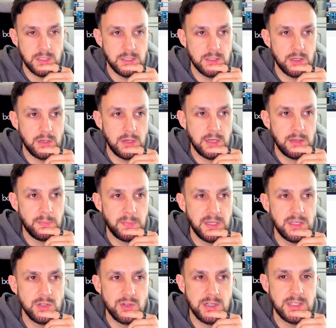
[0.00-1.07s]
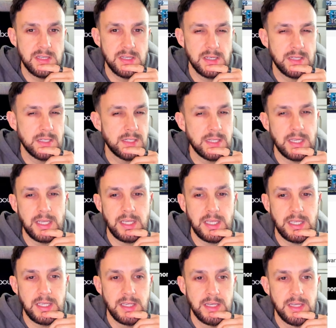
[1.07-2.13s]
So it'd be interesting to
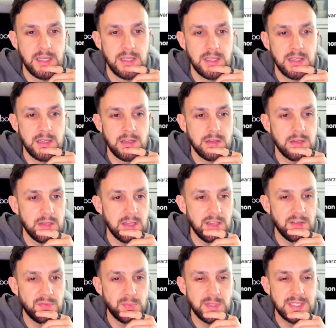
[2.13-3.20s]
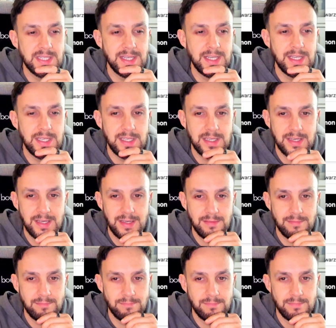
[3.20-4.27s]
see if we see
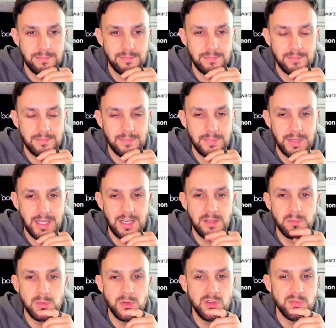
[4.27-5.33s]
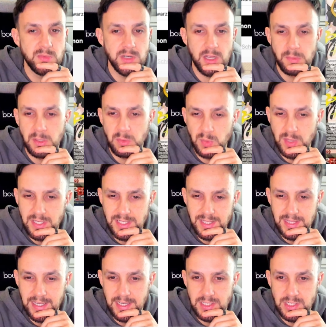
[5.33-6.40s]
any movement. I mean, when did
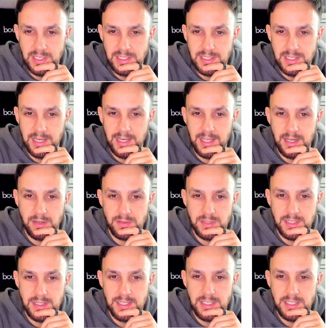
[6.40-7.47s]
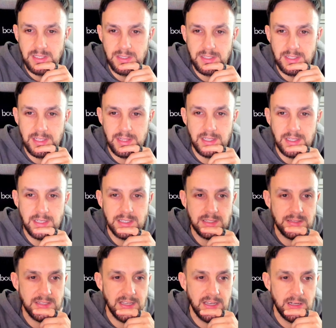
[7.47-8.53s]
they actually sell out? Did these
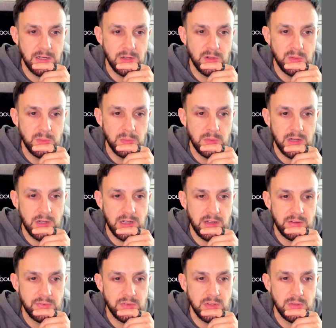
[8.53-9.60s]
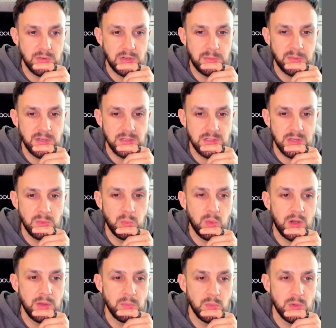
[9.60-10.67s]
sell after the reprint? So
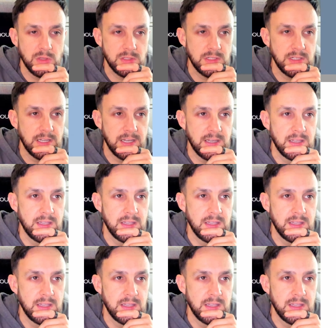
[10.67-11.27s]
one was, yeah.